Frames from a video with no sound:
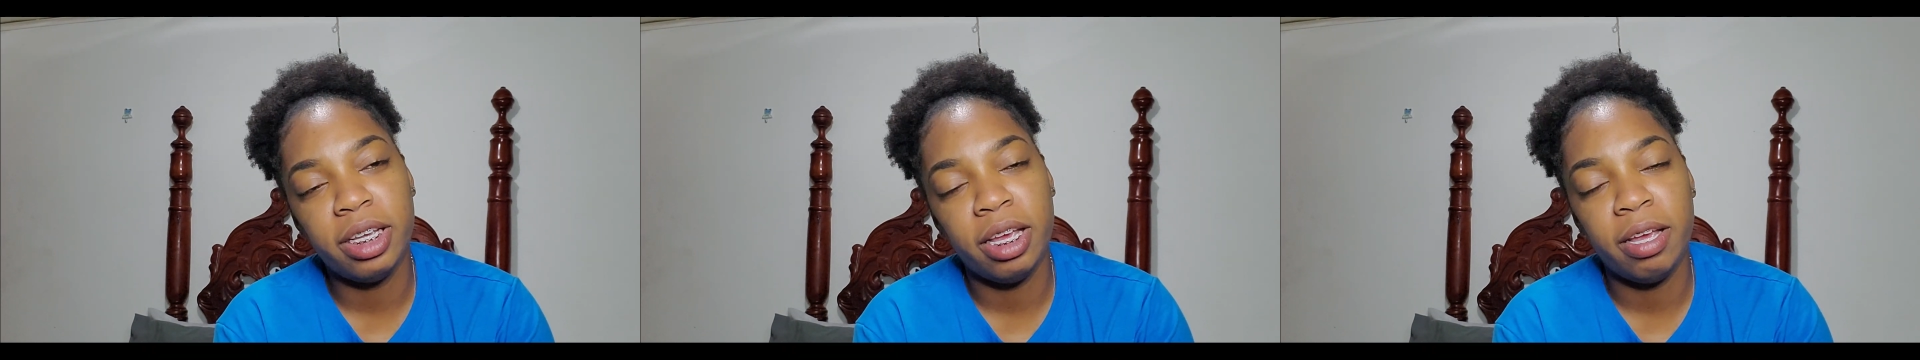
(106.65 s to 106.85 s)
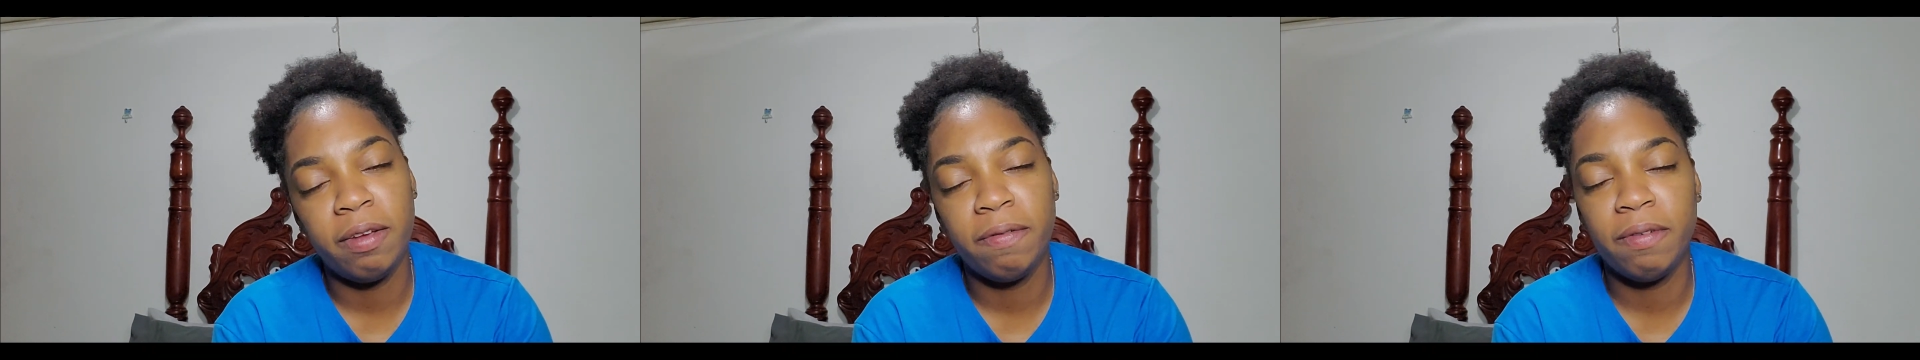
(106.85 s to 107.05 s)

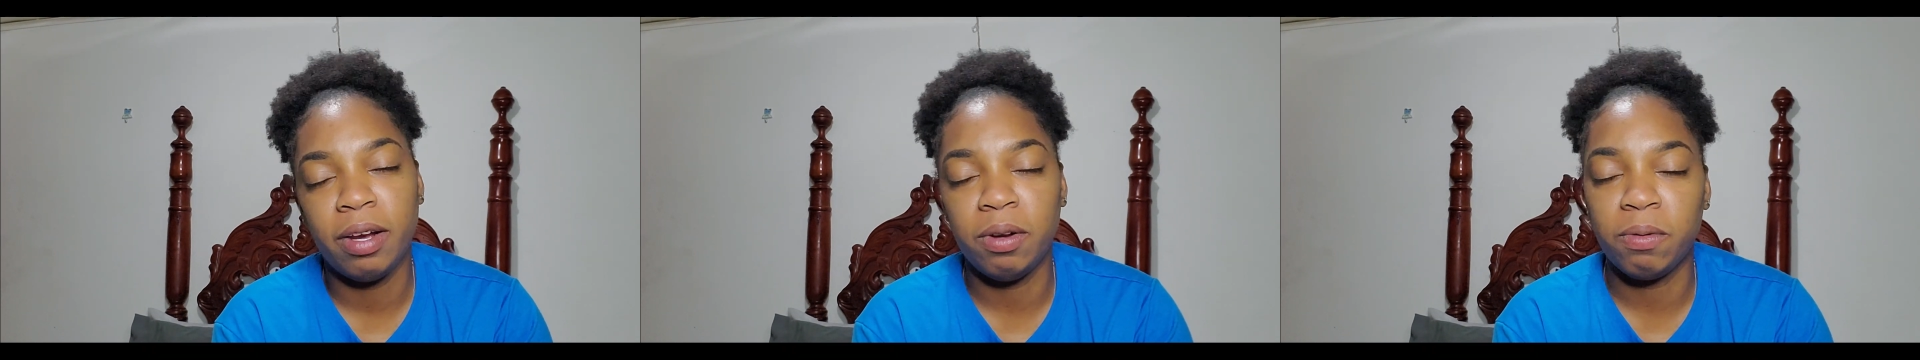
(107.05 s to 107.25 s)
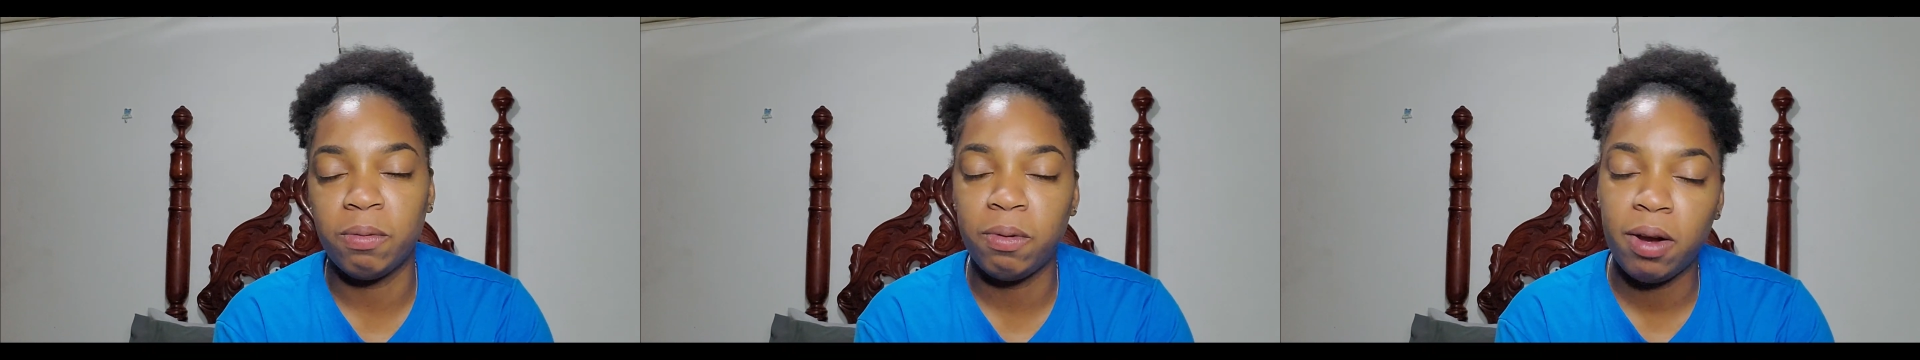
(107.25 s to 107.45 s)
if
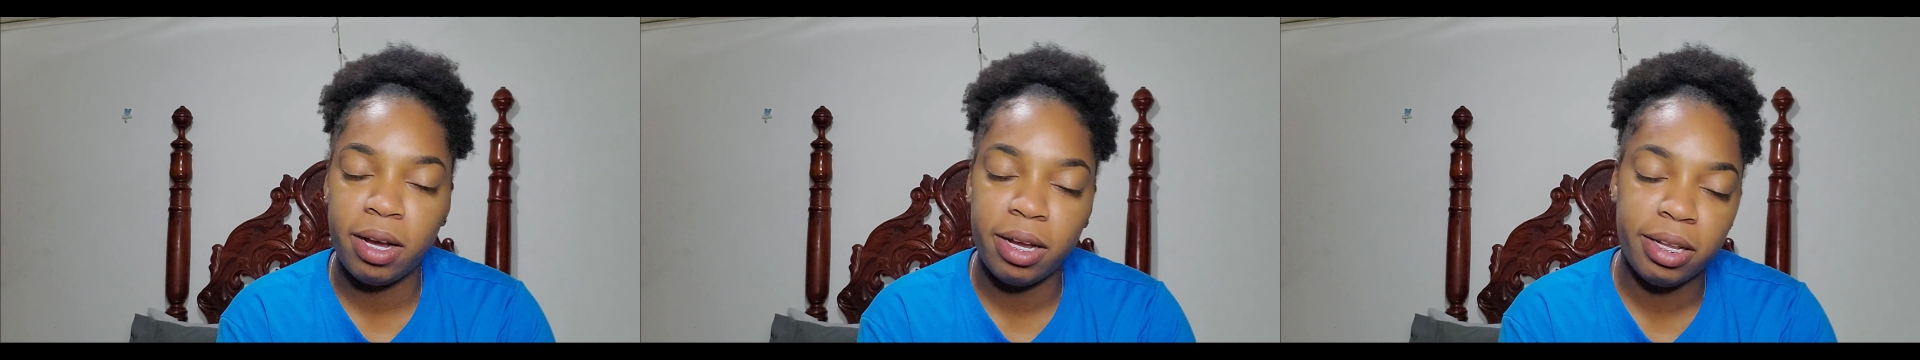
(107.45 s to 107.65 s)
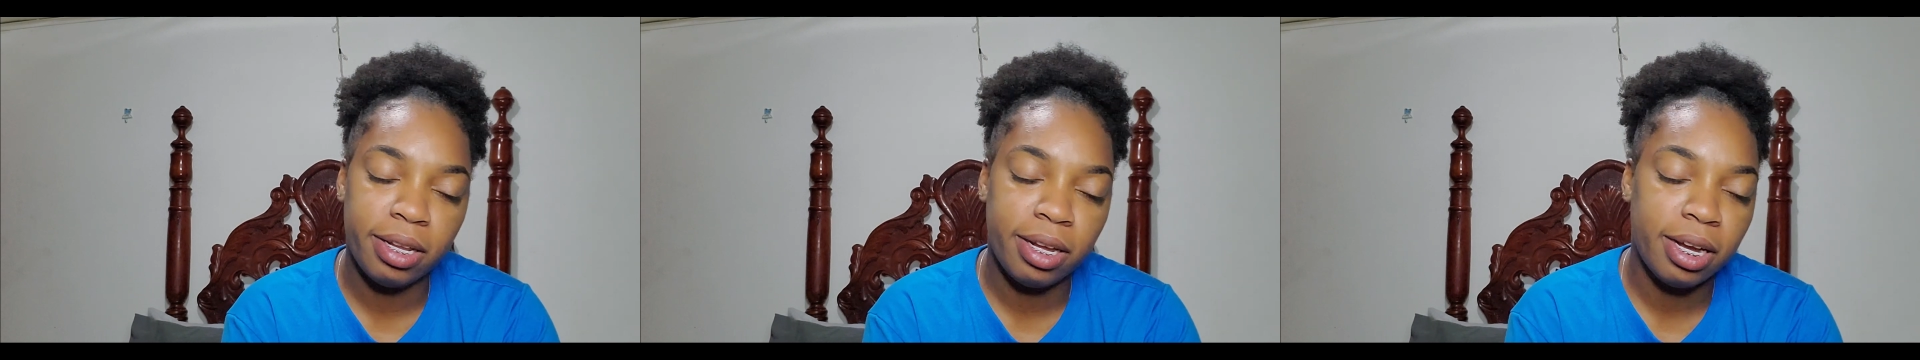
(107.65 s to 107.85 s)
and what
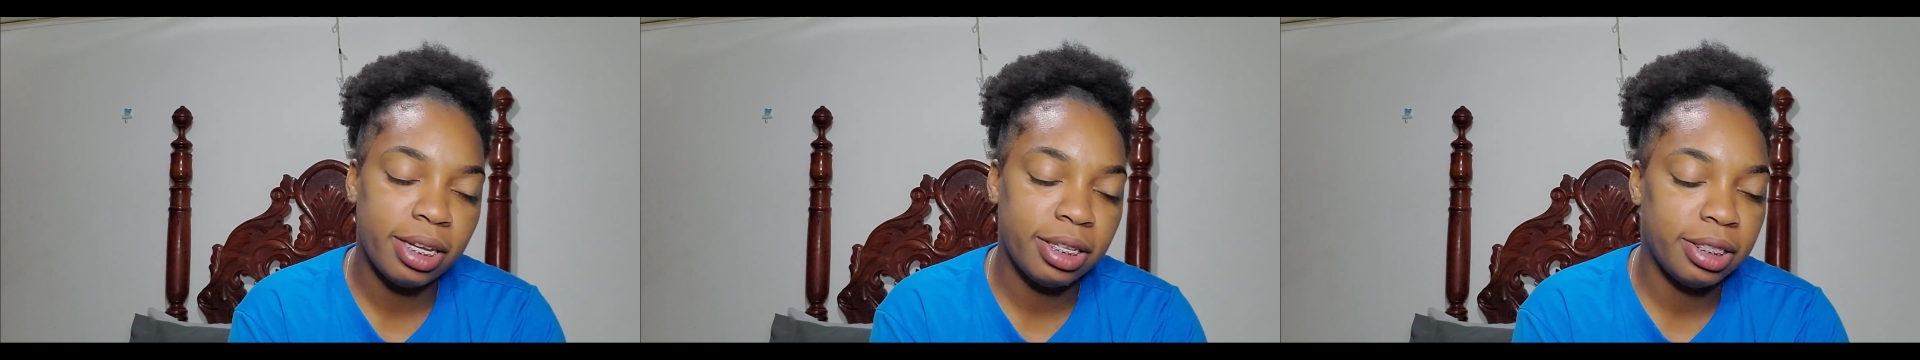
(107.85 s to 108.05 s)
not,